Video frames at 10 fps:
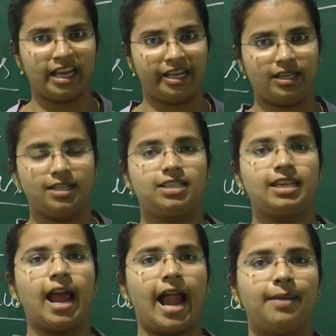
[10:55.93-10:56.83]

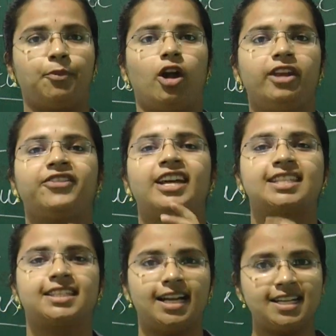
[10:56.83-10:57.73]
energy and
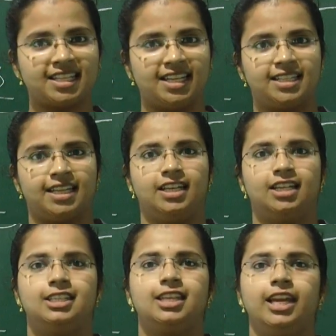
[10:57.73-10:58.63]
modifies that sun's
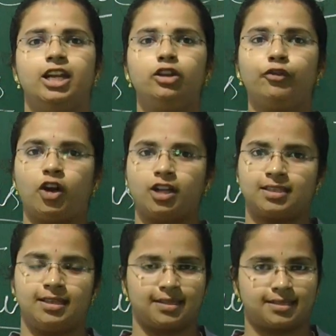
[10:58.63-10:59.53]
energy into
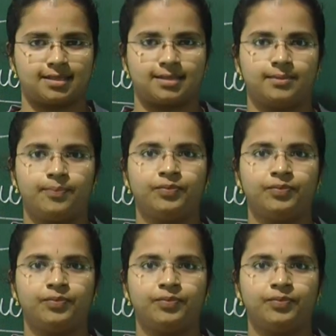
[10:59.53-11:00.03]
photosynthesis.